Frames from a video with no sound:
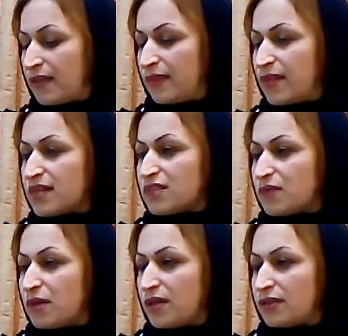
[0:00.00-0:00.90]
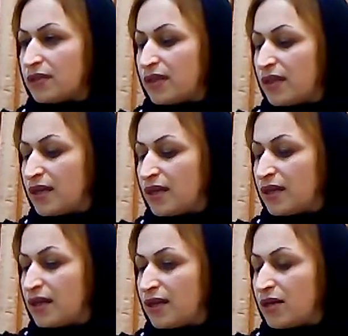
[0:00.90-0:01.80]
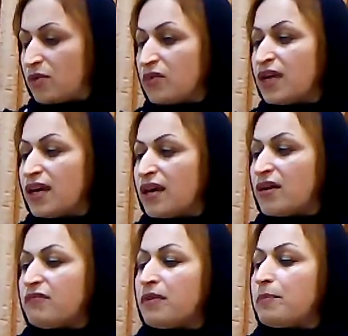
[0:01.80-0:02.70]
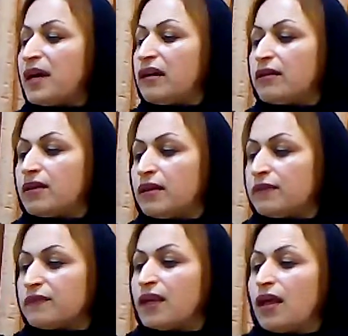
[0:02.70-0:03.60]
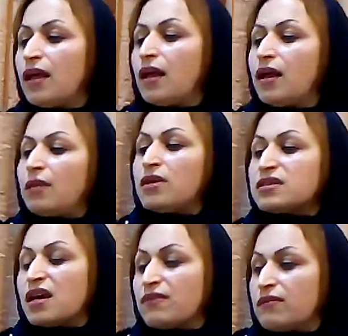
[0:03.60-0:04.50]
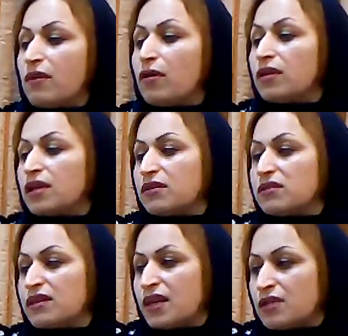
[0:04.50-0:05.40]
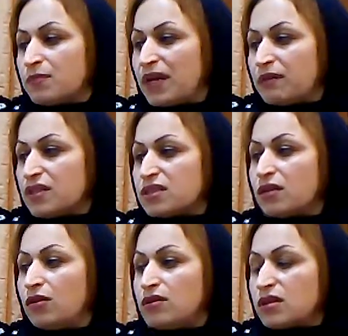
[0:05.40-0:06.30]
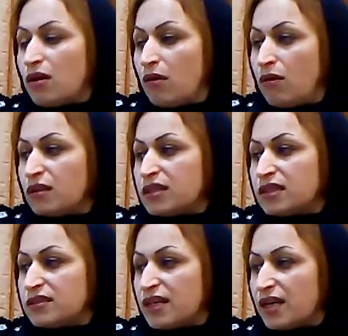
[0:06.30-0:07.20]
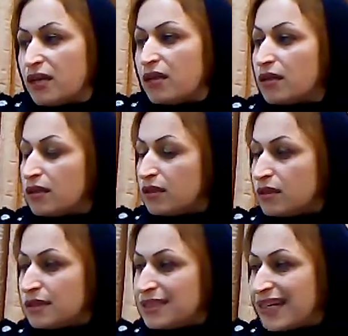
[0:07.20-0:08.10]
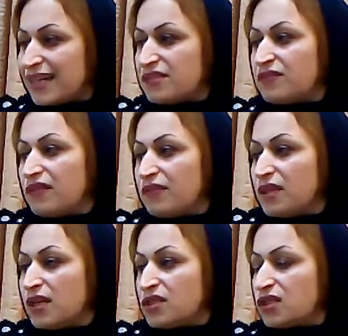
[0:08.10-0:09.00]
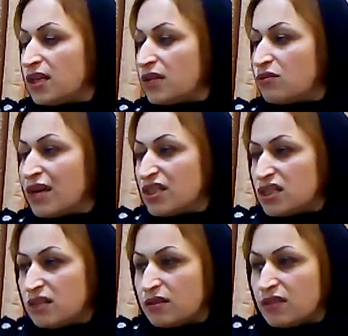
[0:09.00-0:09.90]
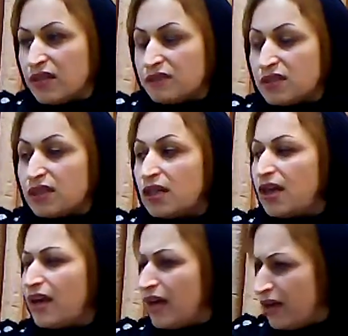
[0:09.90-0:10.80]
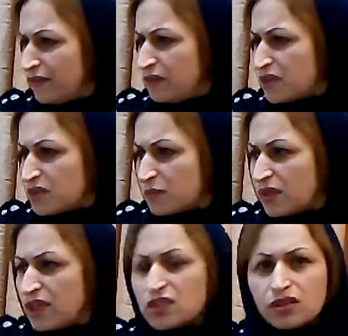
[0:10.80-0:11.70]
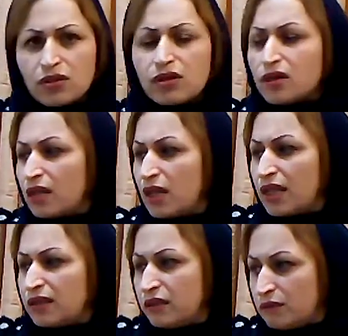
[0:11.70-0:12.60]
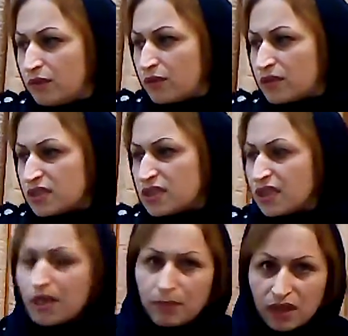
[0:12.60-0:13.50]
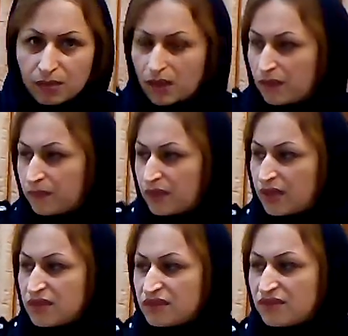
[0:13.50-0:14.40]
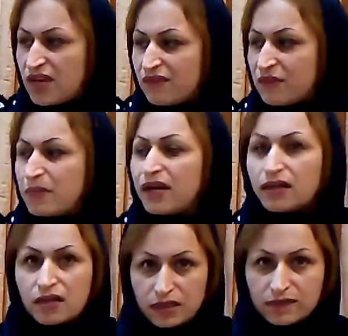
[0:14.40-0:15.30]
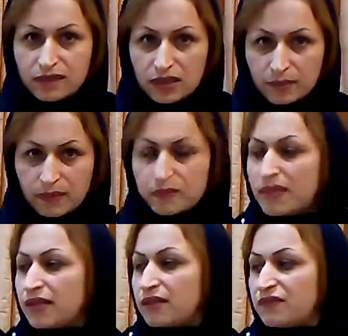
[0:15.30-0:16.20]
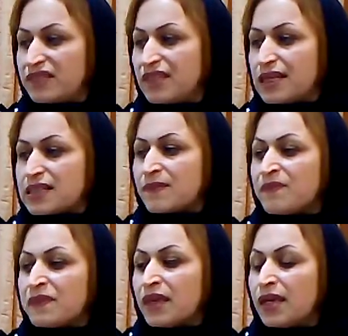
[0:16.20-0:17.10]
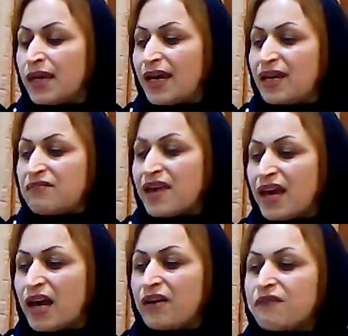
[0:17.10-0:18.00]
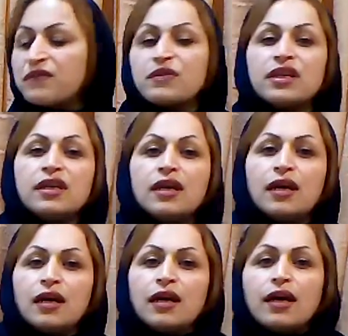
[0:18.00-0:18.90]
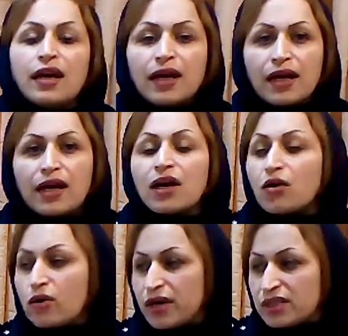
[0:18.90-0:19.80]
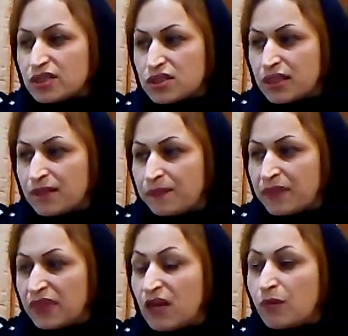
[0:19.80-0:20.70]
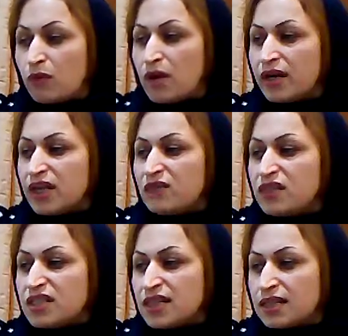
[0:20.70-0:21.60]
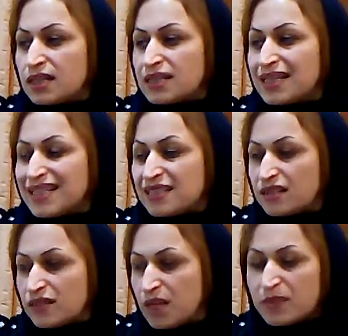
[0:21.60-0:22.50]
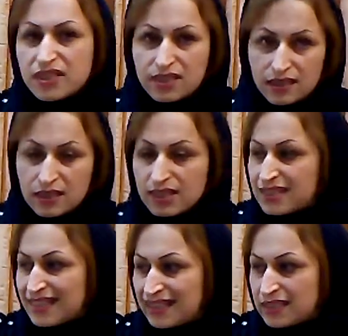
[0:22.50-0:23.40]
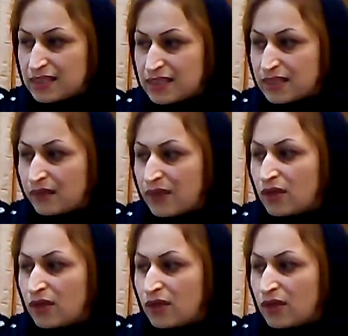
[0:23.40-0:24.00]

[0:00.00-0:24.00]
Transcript: Next one, we have a paragraph. Almost half of all grandparents lose all contact with their grandchildren after a separation or divorce, and blah blah. Yes, we have a paragraph, a complete paragraph, a text, and we have 3 questions. Number 1, which sentence is the topic sentence?